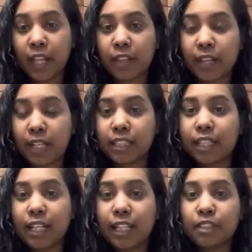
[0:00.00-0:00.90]
that
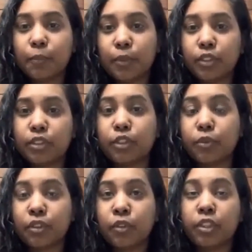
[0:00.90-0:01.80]
it's a person
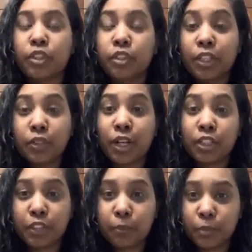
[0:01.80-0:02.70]
who's going to
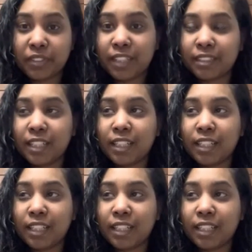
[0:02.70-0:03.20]
actually process it.